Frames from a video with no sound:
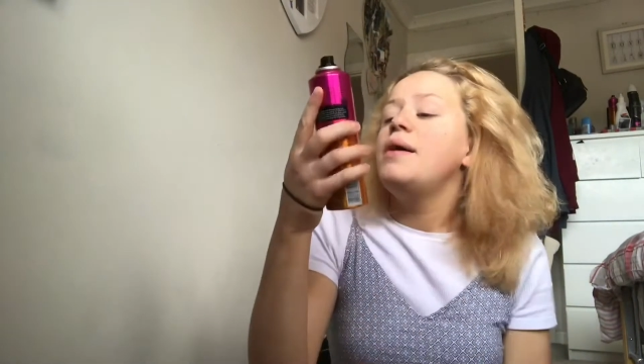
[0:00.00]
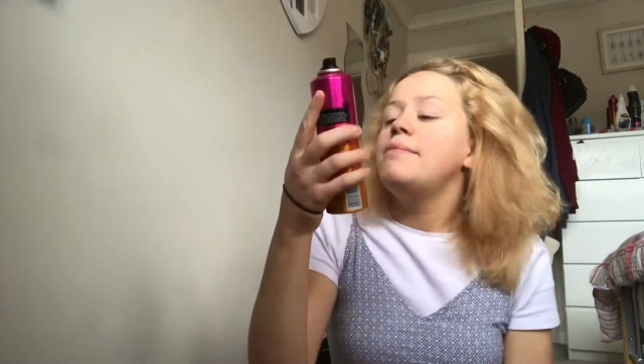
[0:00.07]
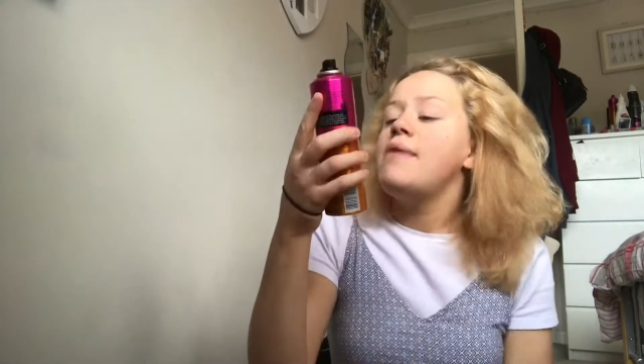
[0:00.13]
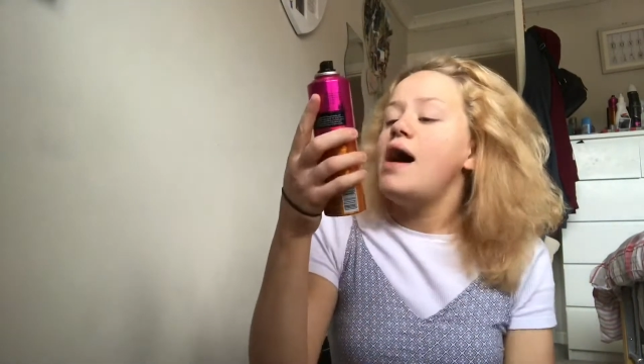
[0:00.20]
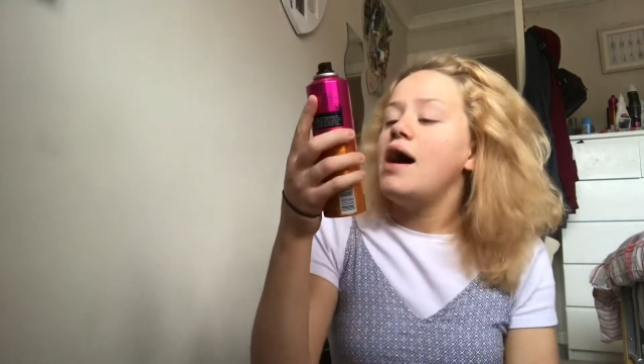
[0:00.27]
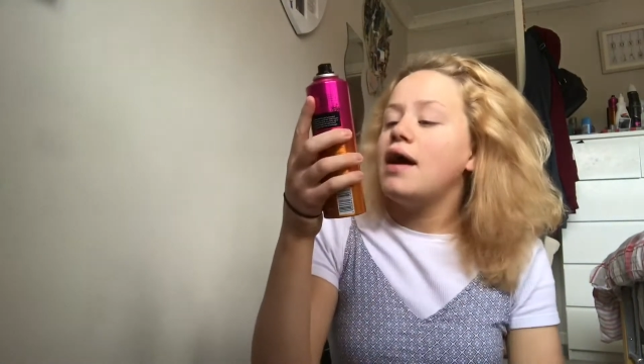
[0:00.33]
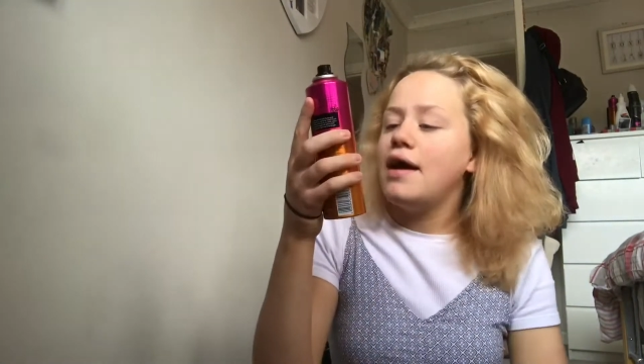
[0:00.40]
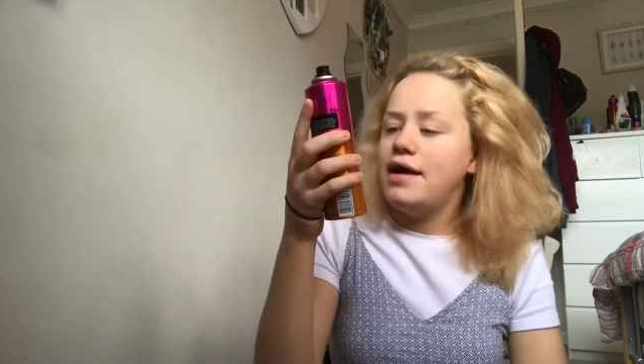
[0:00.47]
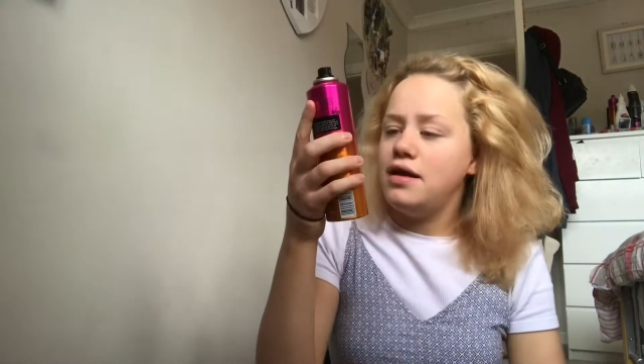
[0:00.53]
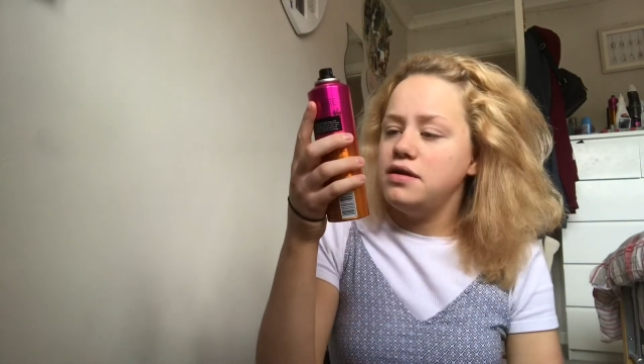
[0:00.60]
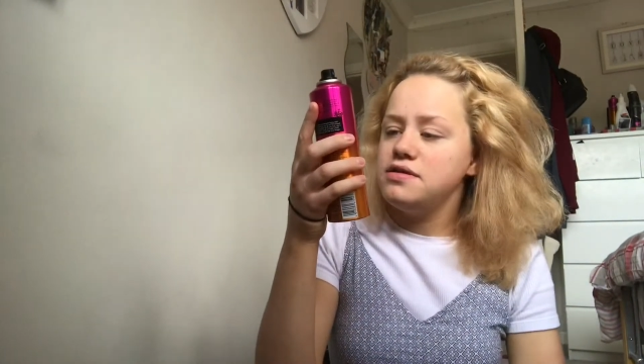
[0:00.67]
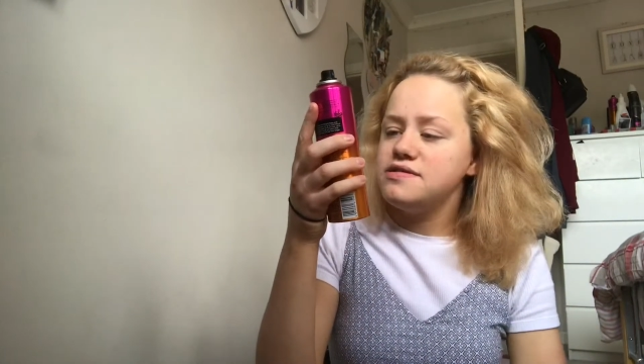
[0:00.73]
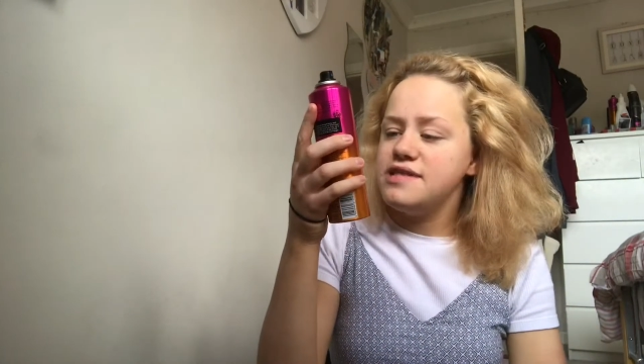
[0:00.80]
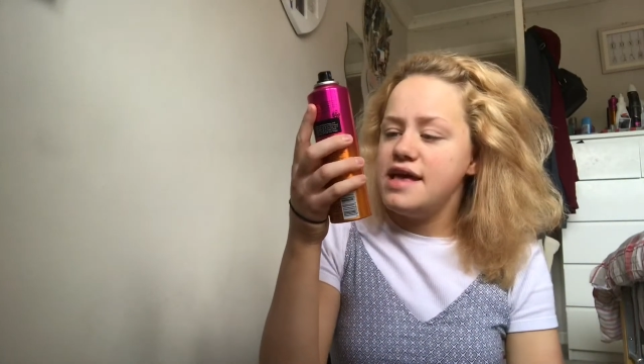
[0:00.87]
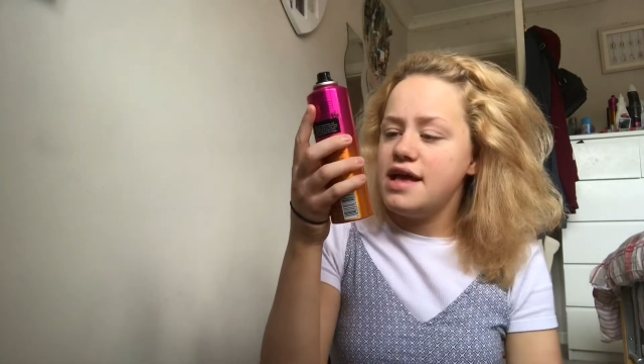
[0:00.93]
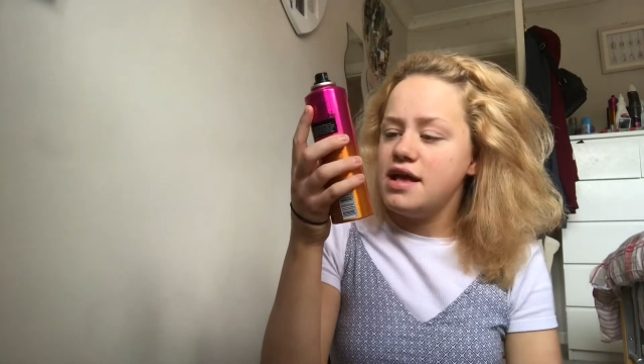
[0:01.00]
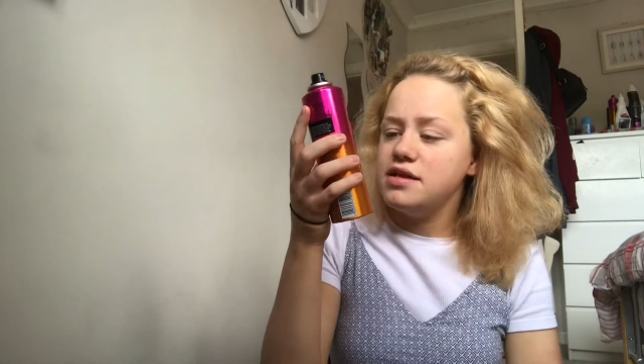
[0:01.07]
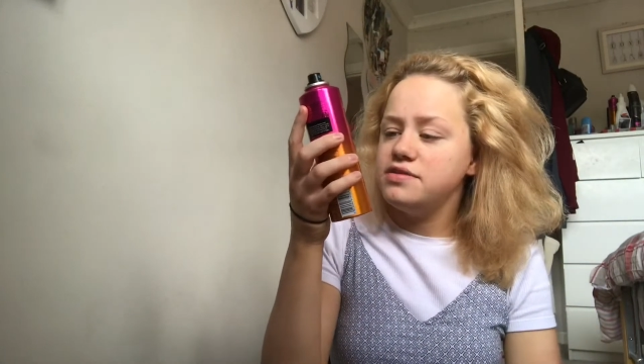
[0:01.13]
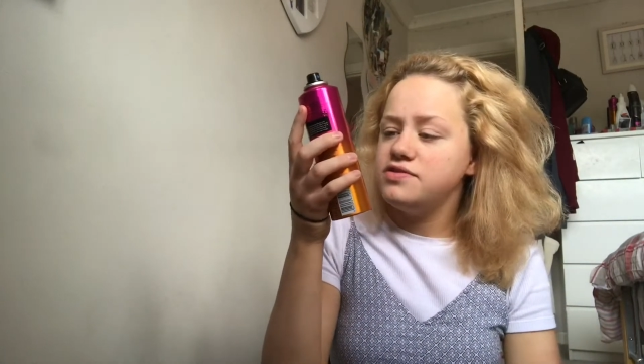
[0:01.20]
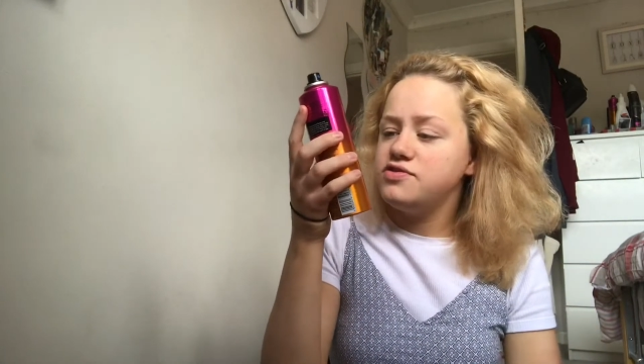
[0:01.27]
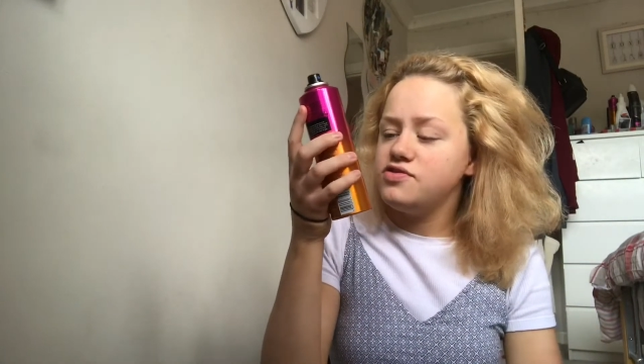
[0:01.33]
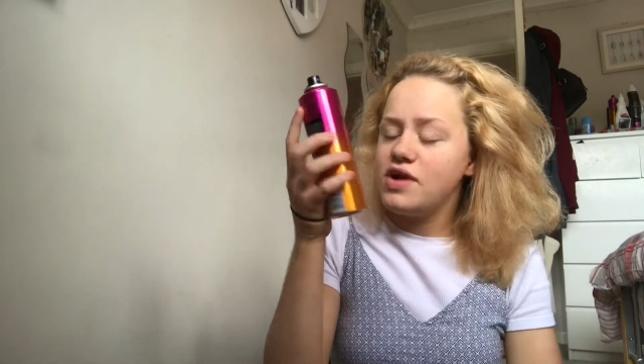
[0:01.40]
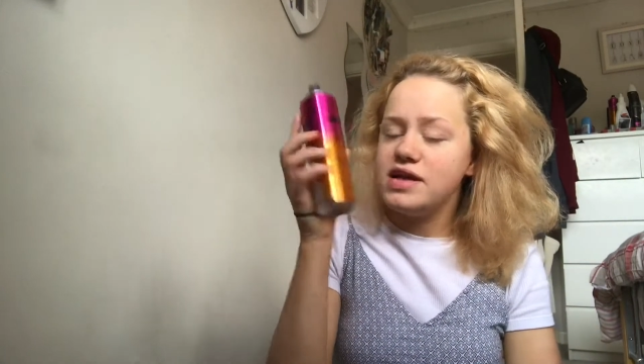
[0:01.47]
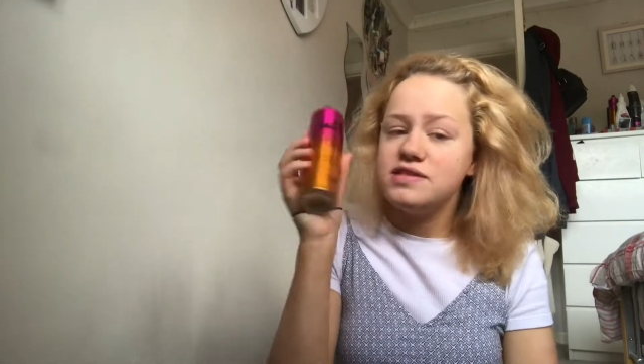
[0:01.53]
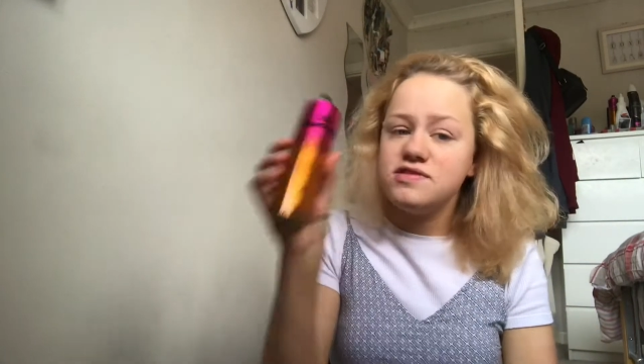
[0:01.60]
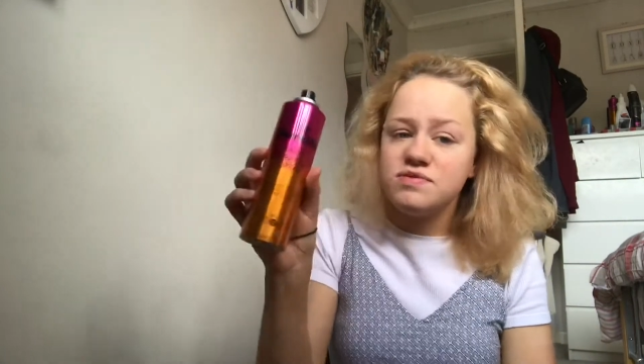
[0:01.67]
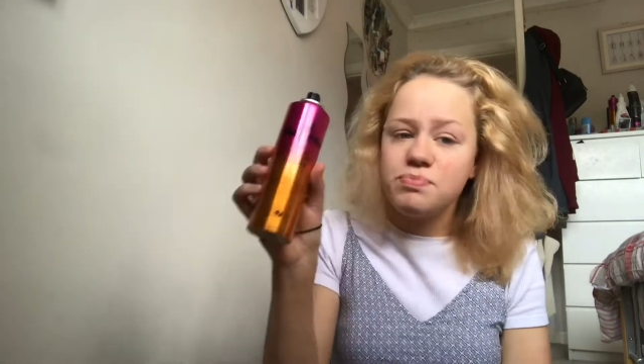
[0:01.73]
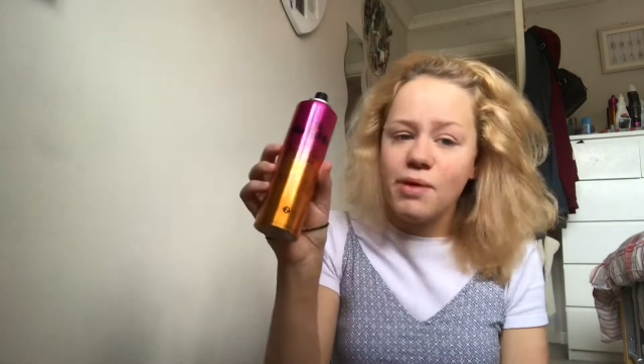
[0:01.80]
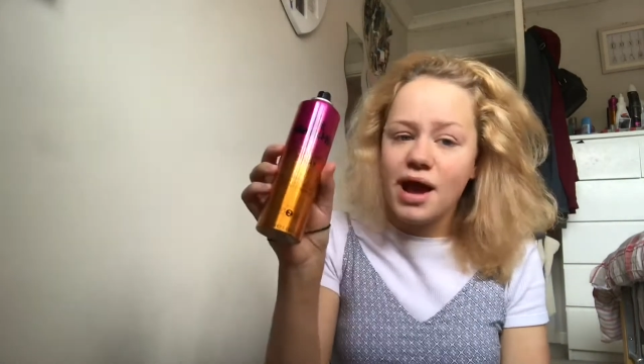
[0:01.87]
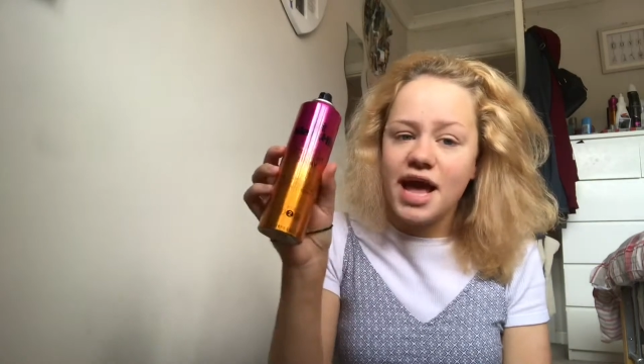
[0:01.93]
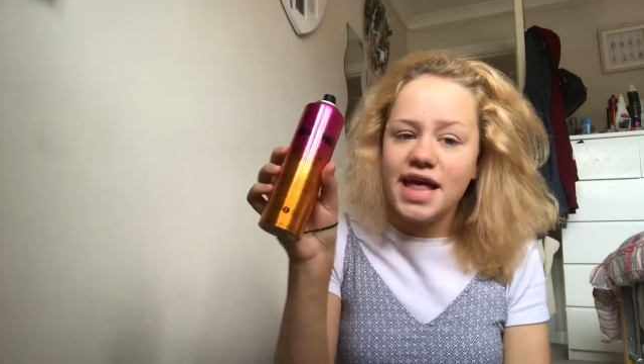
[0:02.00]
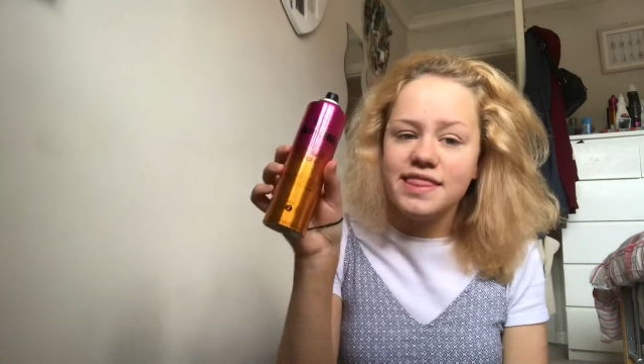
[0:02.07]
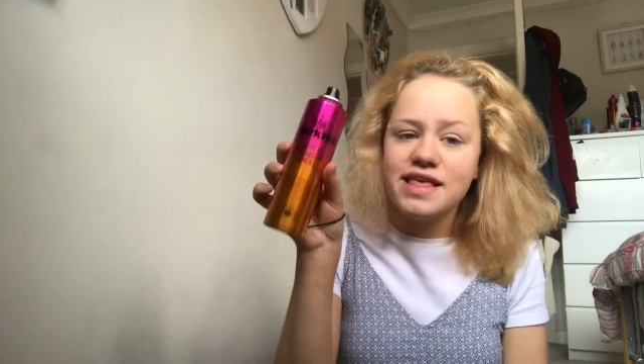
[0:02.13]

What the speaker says: Mark Hill Sleek and Straight spray.